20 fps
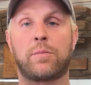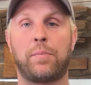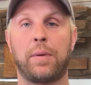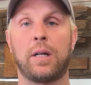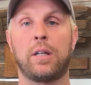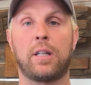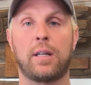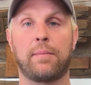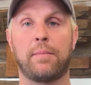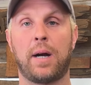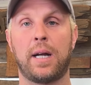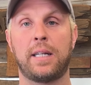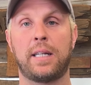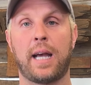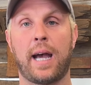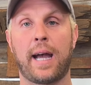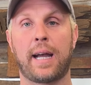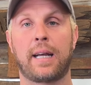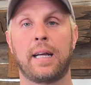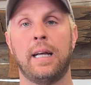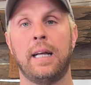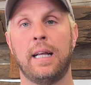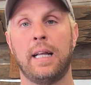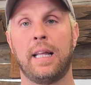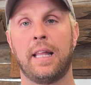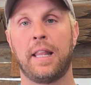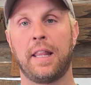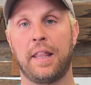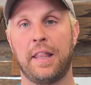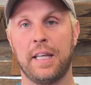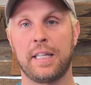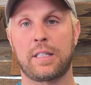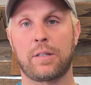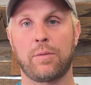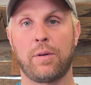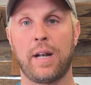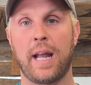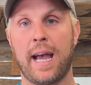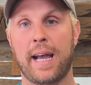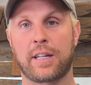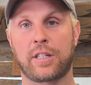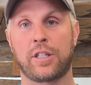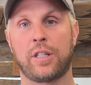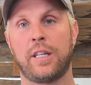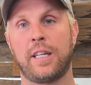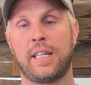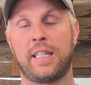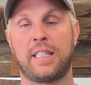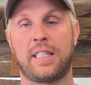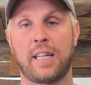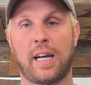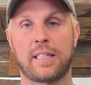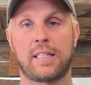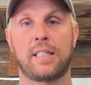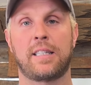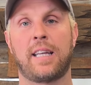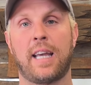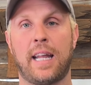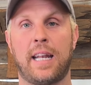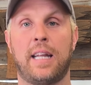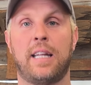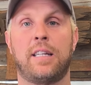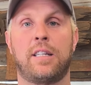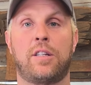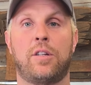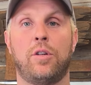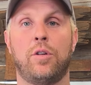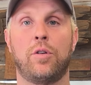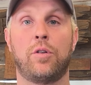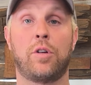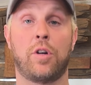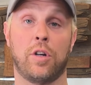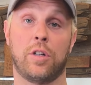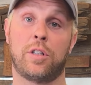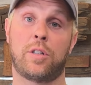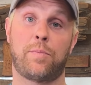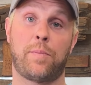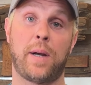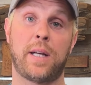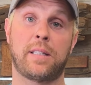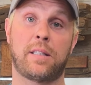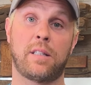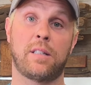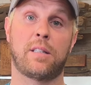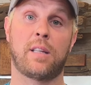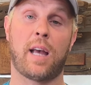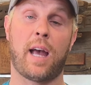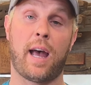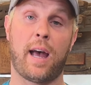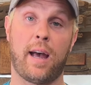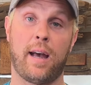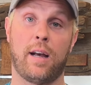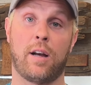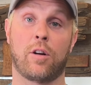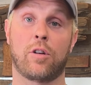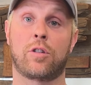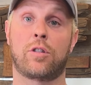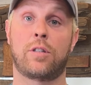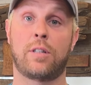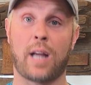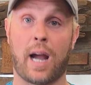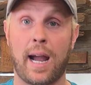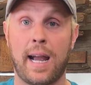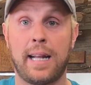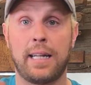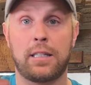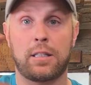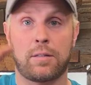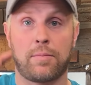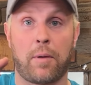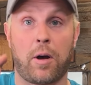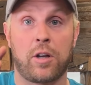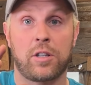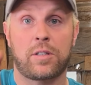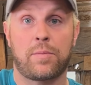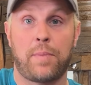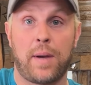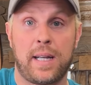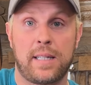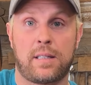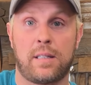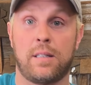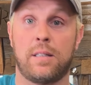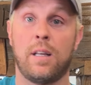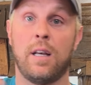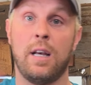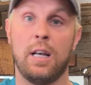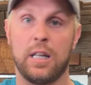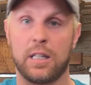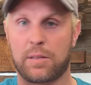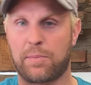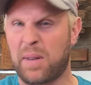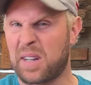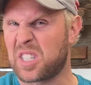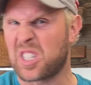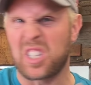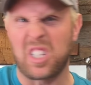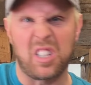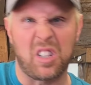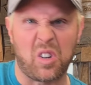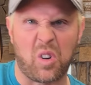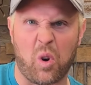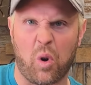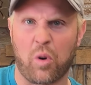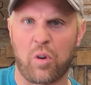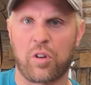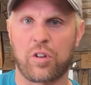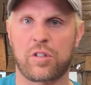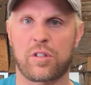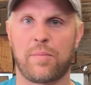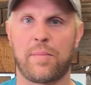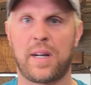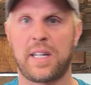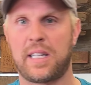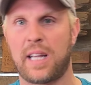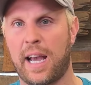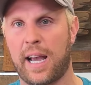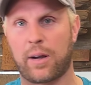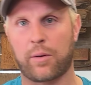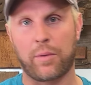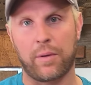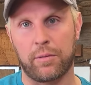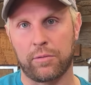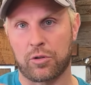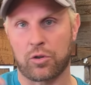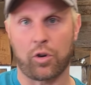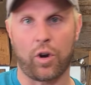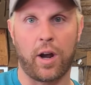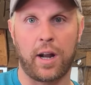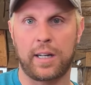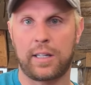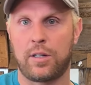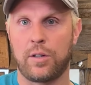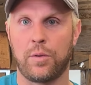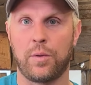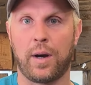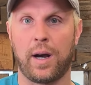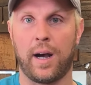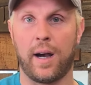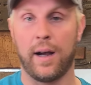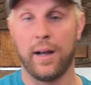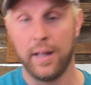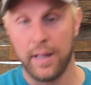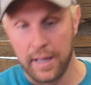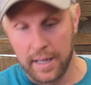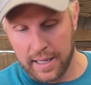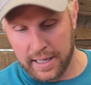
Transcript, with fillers: building my deck, this one actually doesn't get into good spaces or tight, small spaces, especially in the corners of my deck when I was trying to uh,